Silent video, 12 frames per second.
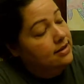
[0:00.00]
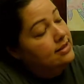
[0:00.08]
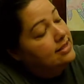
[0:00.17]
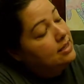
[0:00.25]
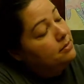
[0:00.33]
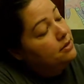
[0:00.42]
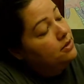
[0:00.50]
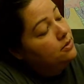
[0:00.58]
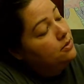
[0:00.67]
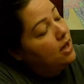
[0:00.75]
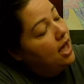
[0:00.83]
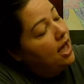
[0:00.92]

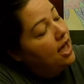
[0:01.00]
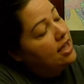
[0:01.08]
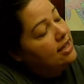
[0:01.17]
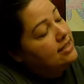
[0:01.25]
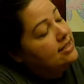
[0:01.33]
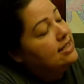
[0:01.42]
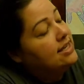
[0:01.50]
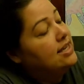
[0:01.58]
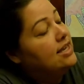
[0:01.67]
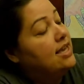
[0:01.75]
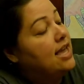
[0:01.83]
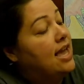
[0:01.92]

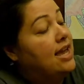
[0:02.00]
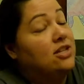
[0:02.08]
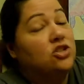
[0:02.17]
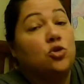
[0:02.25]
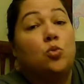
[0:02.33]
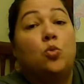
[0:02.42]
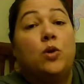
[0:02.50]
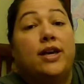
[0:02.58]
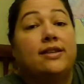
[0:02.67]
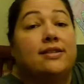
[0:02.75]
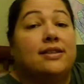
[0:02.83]
W-I-T-H, with.